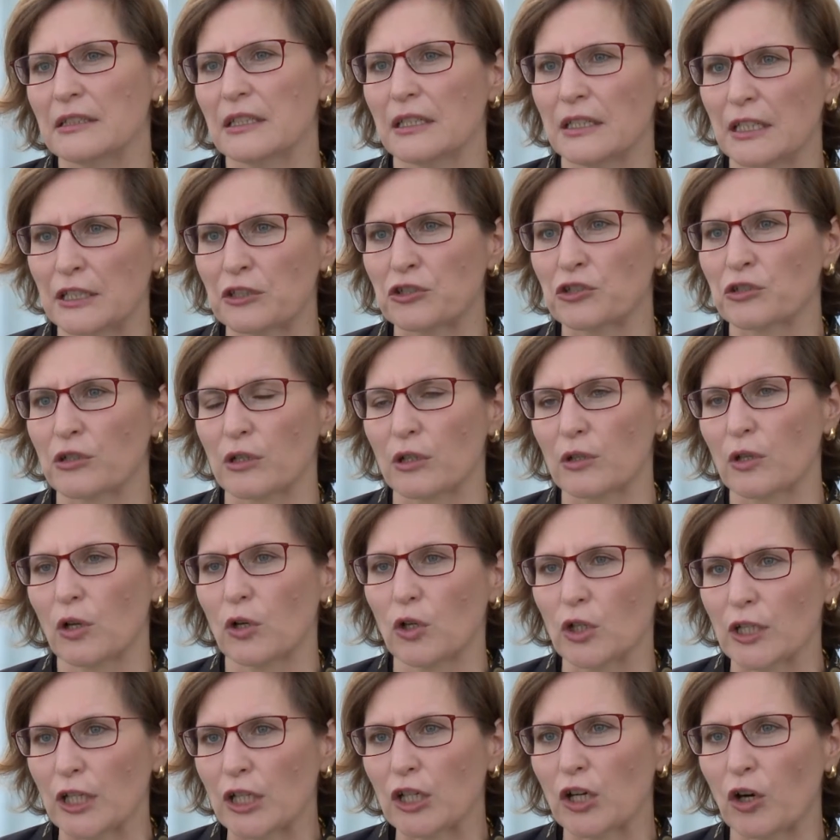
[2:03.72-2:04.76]
the national
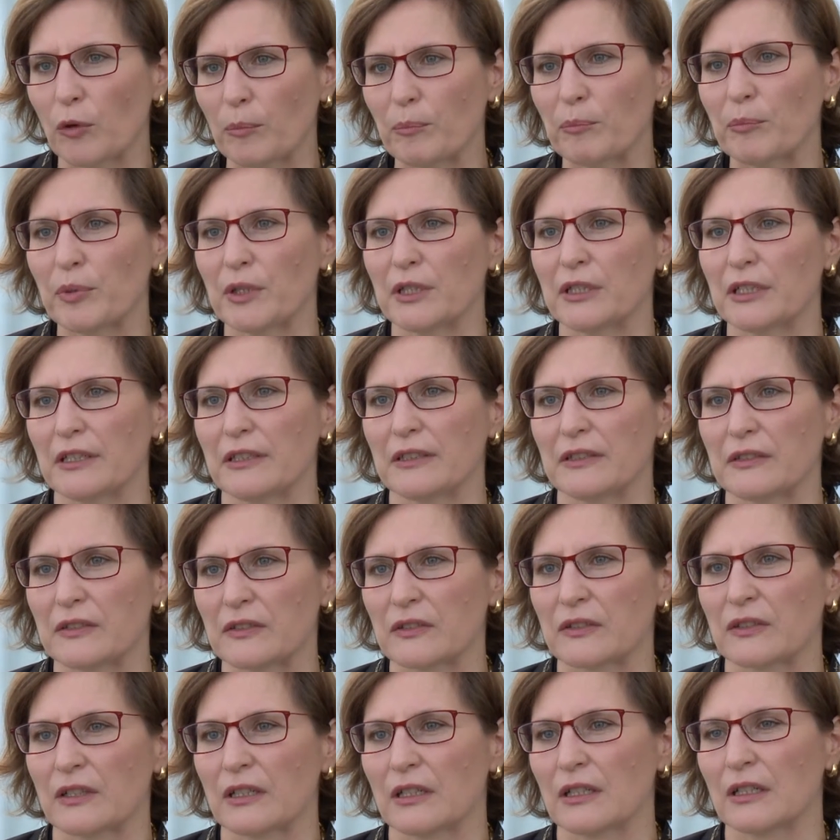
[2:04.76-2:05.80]
oil
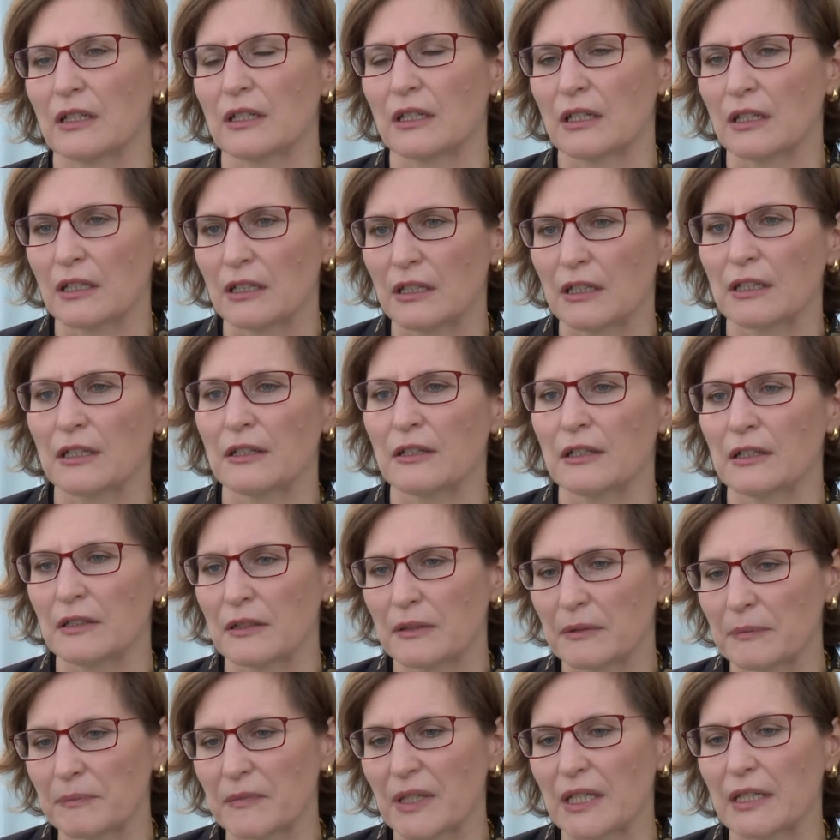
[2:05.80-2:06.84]
companies,
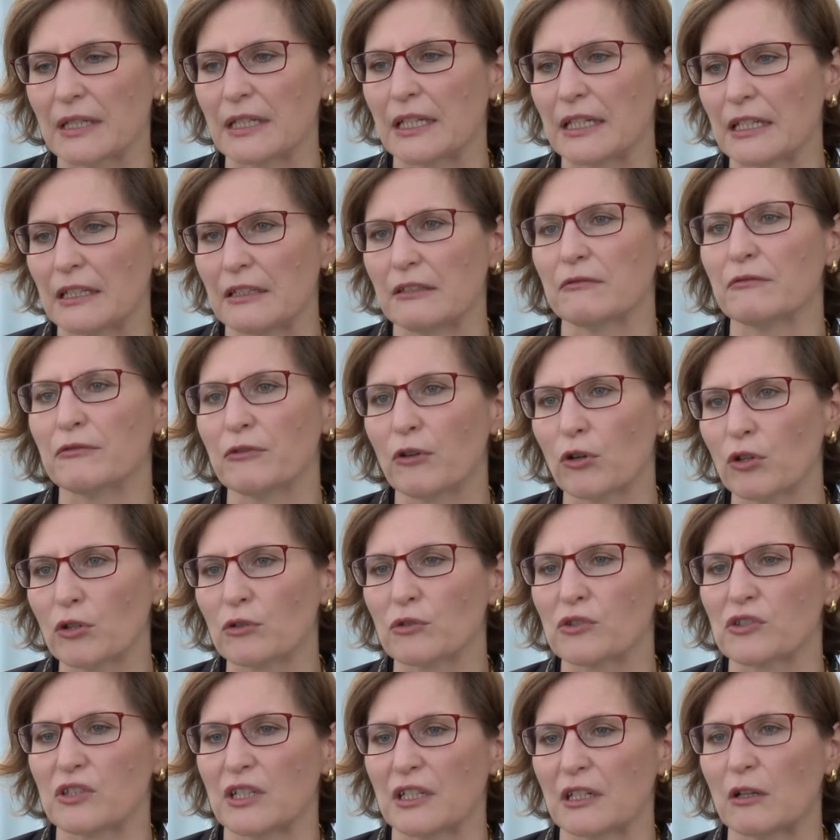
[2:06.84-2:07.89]
again
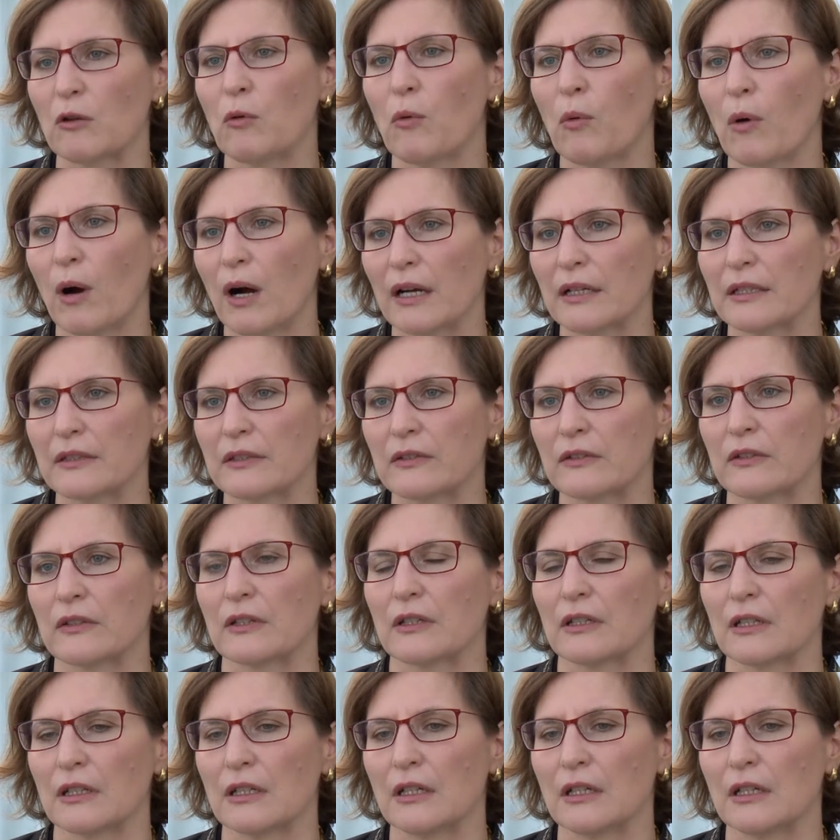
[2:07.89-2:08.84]
focusing quite